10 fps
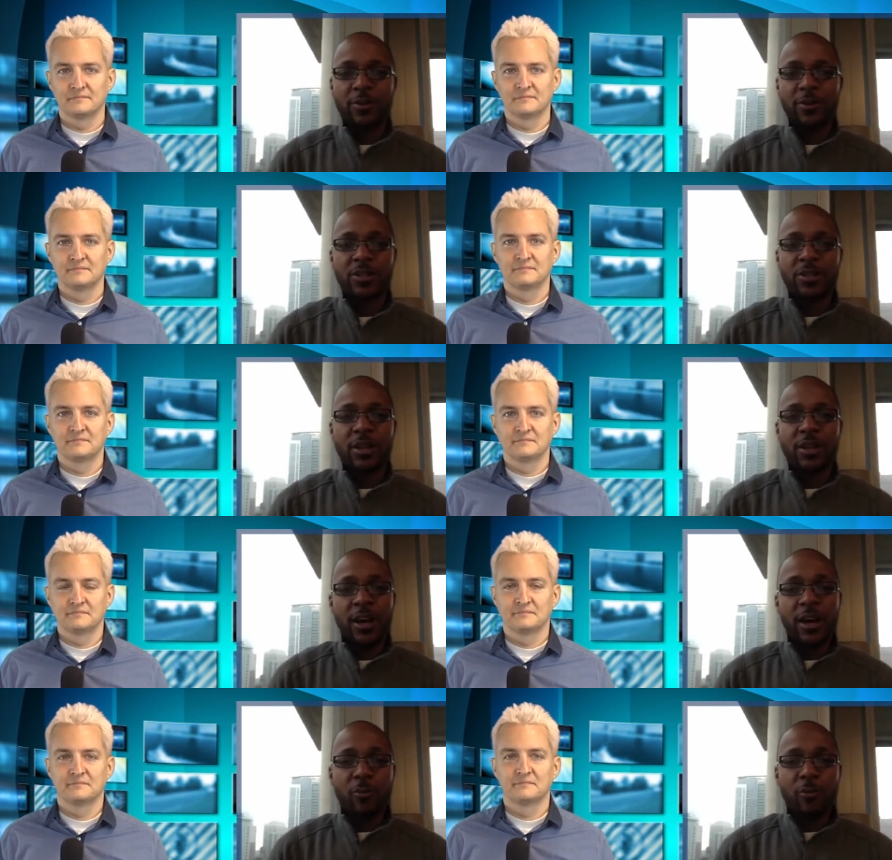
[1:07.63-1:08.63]
Speaker 1: integration,
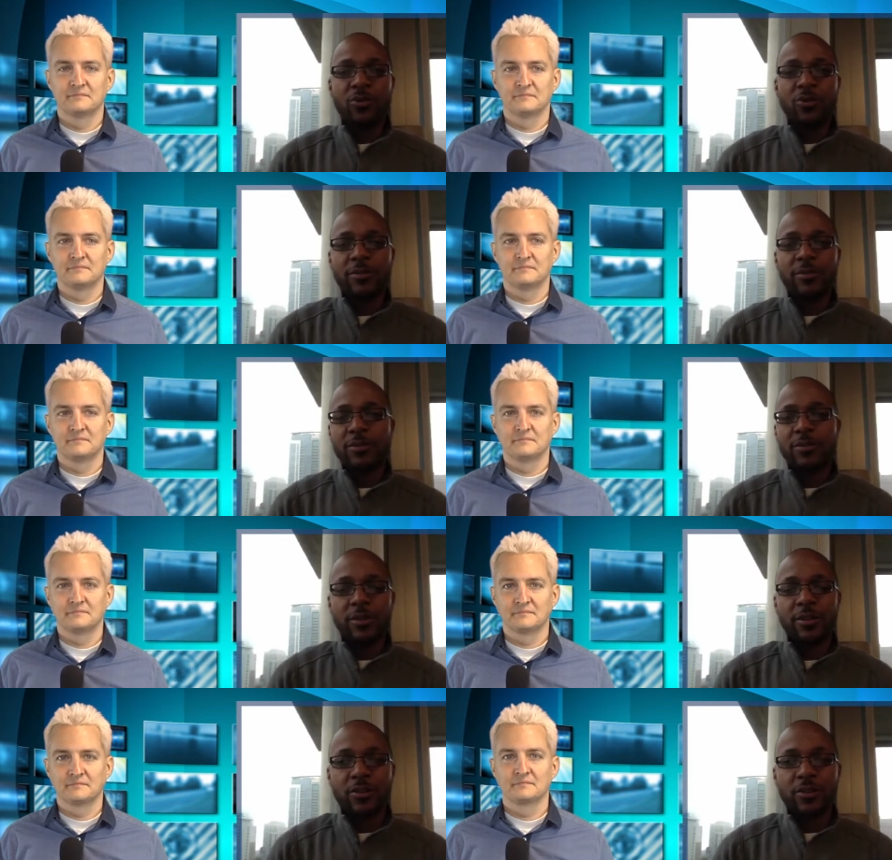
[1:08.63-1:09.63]
and we drive those
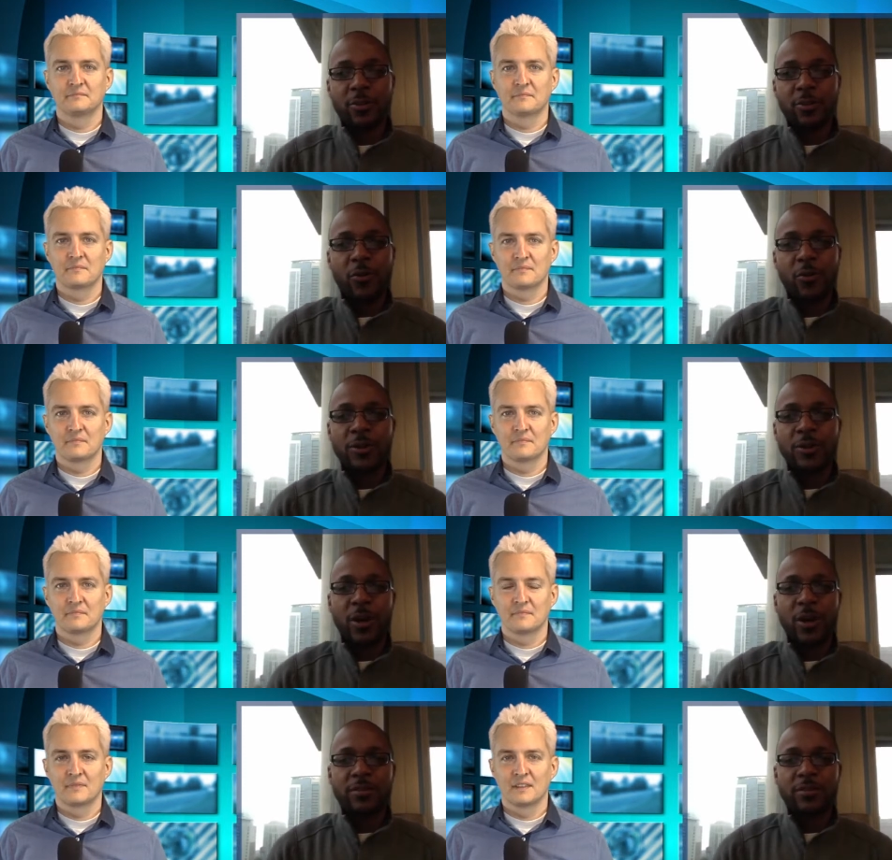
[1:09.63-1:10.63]
downloads on a performance
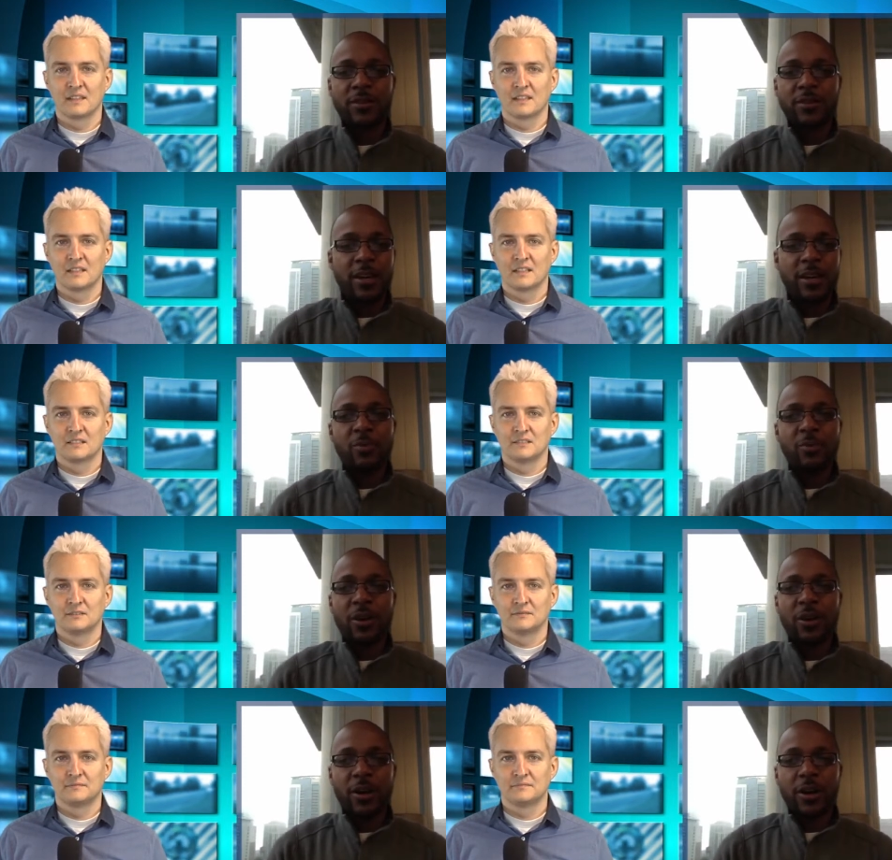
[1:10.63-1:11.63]
basis,
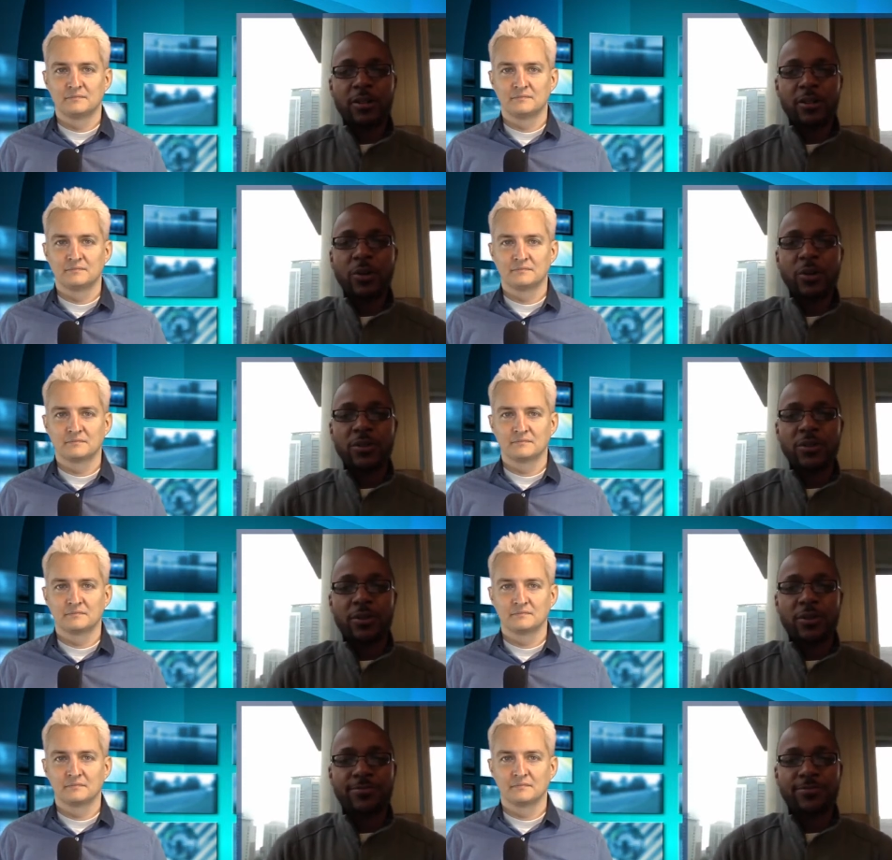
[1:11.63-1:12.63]
typically on a cost per
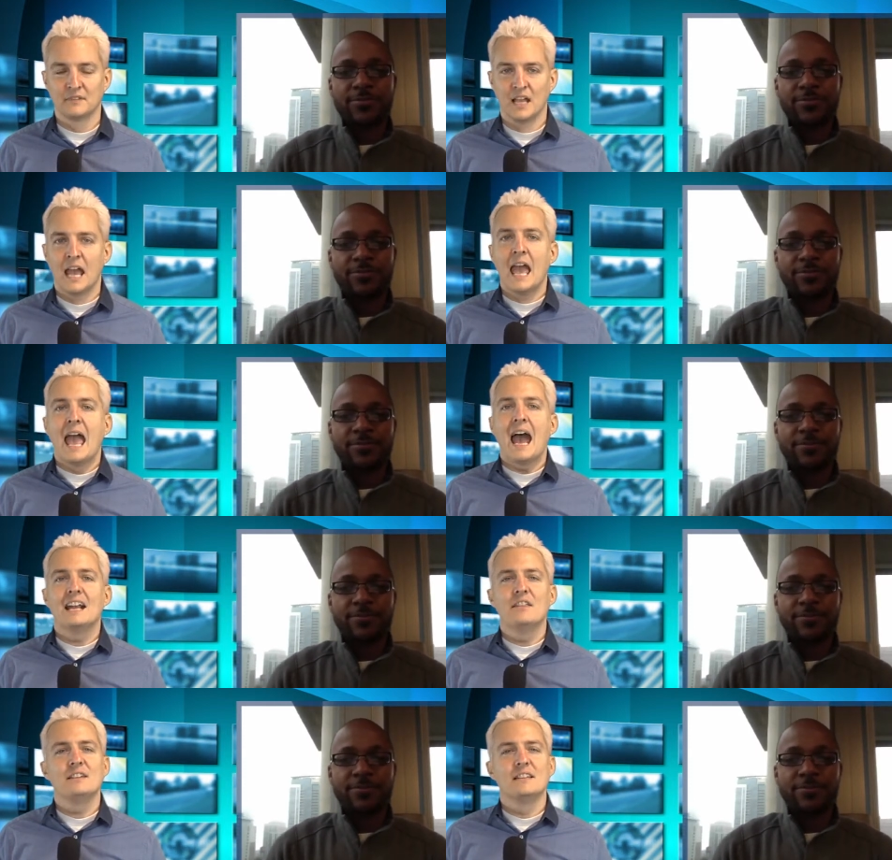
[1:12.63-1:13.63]
install.
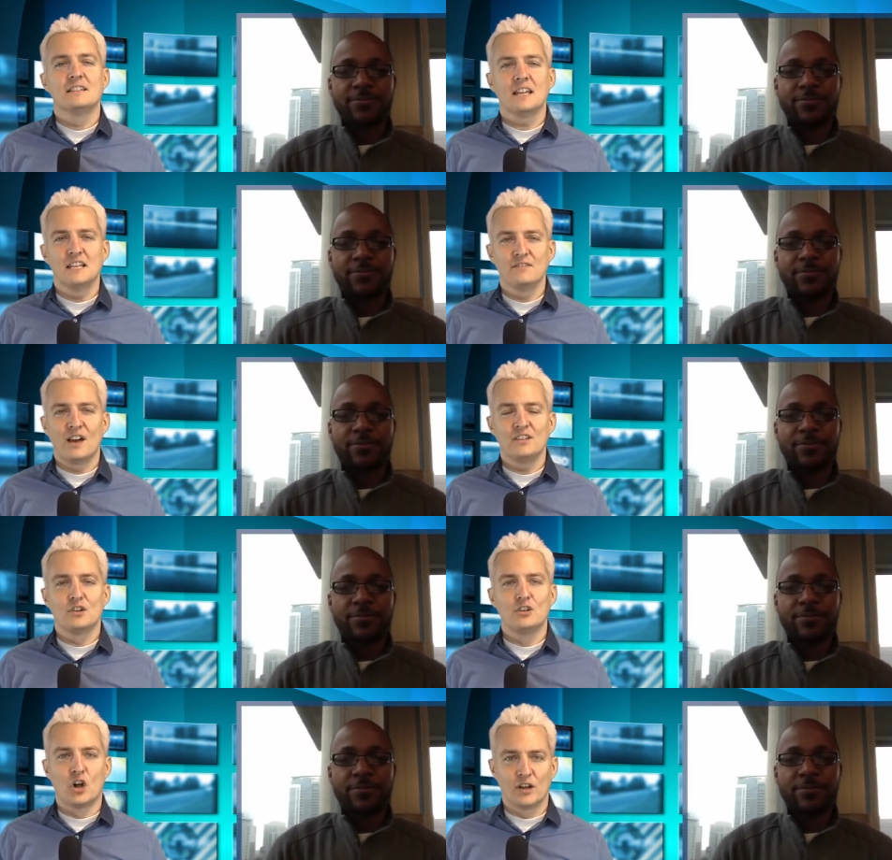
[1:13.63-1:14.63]
Speaker 2: And are these incentivized
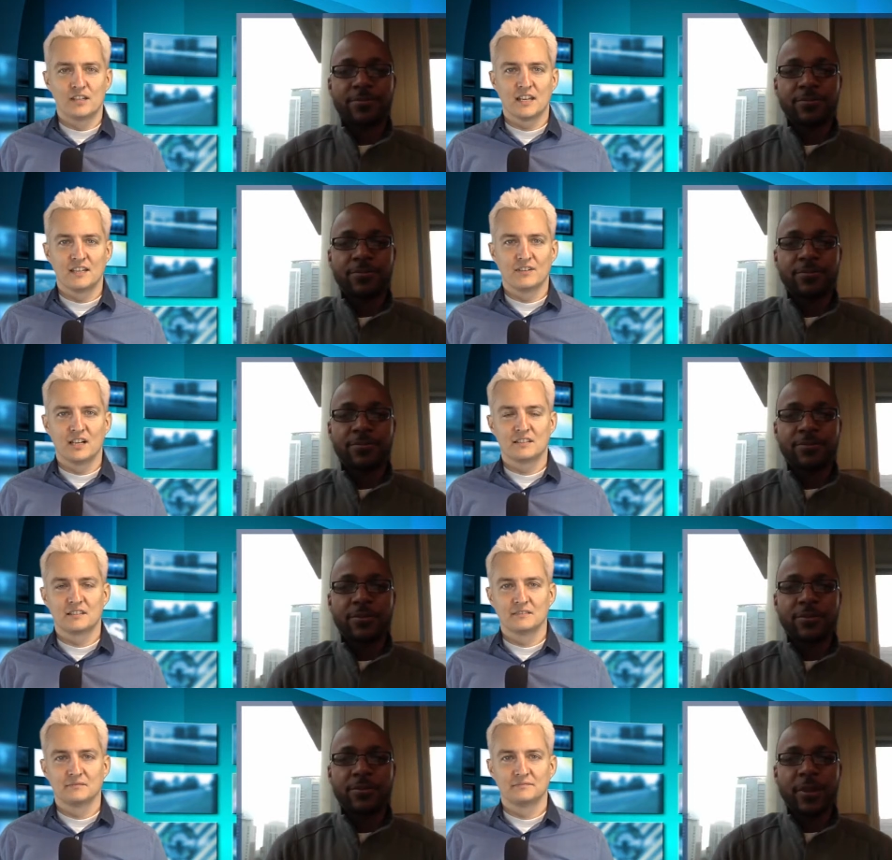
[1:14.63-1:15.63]
or non
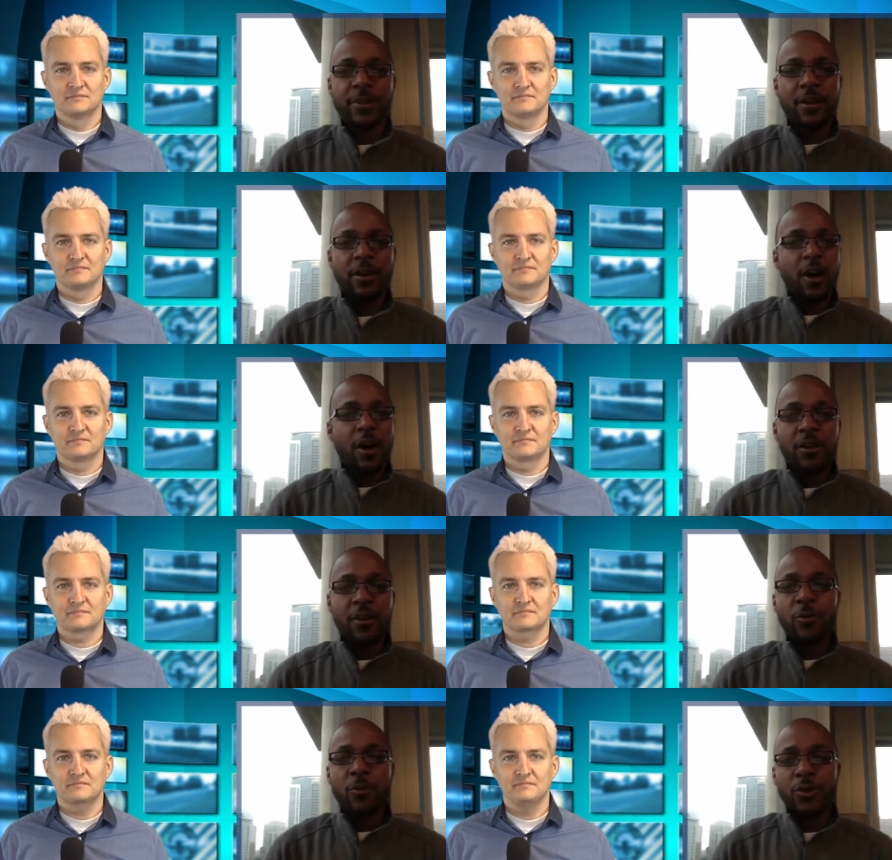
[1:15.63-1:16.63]
incentivized?
Speaker 1: All of
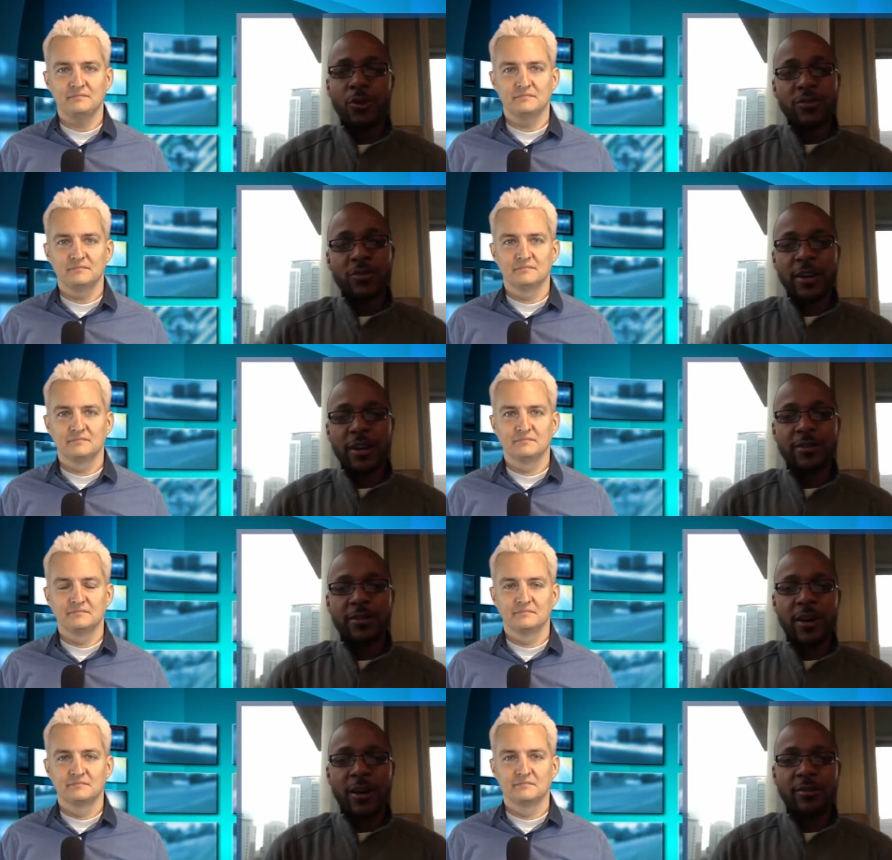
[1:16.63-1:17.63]
what we do is non
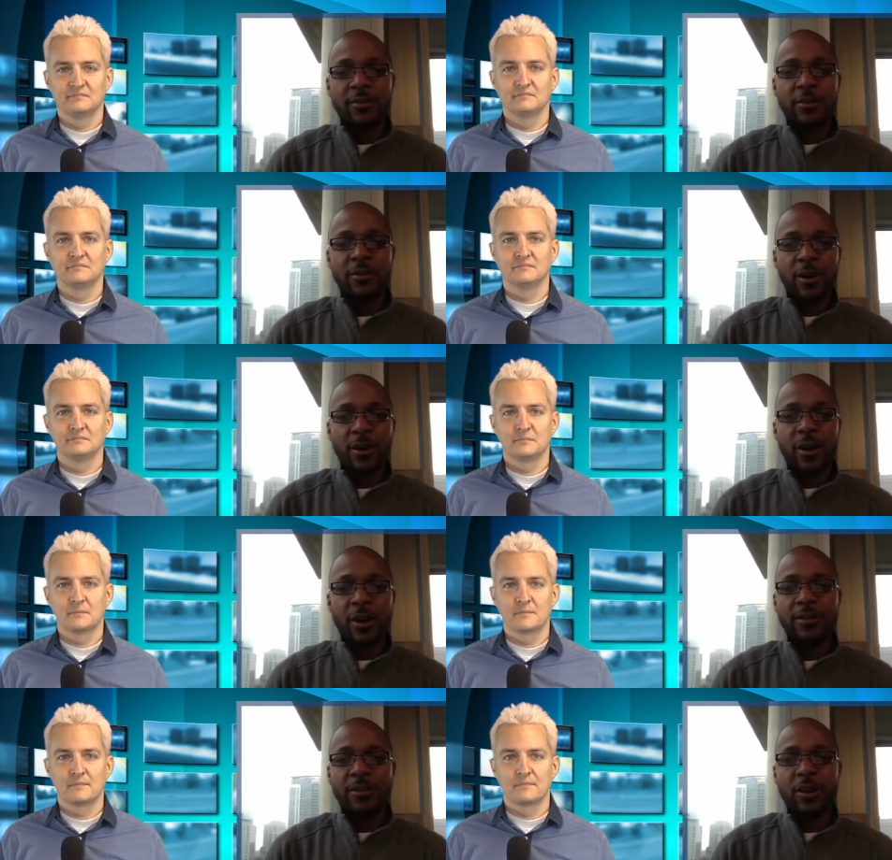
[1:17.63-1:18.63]
incentivized uh, by
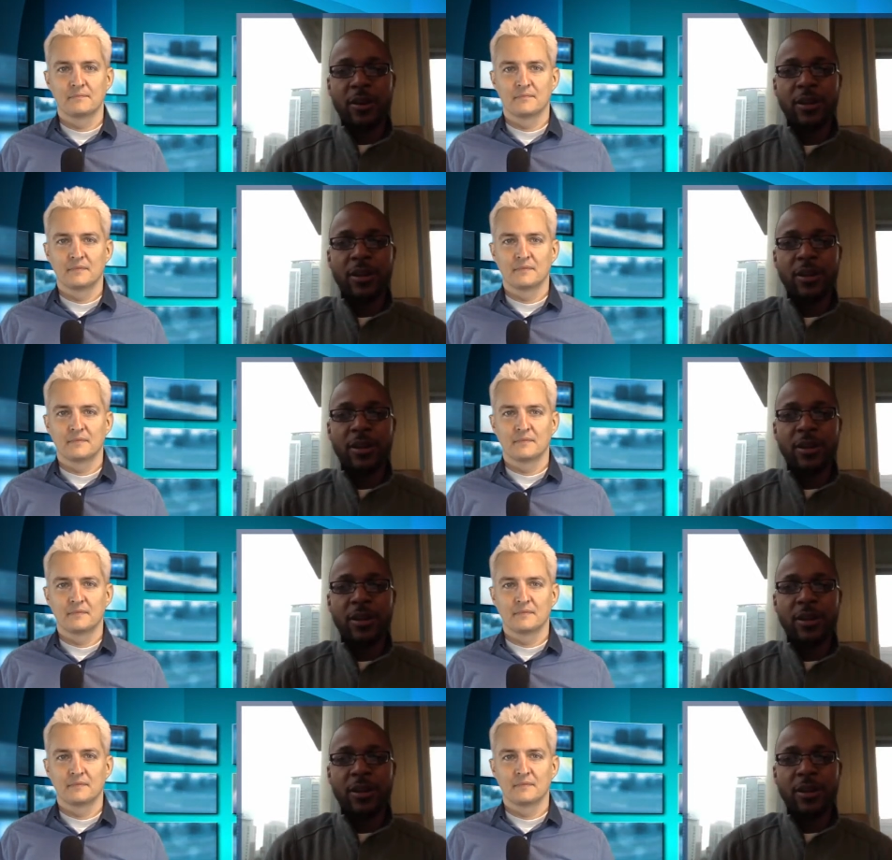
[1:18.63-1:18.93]
default.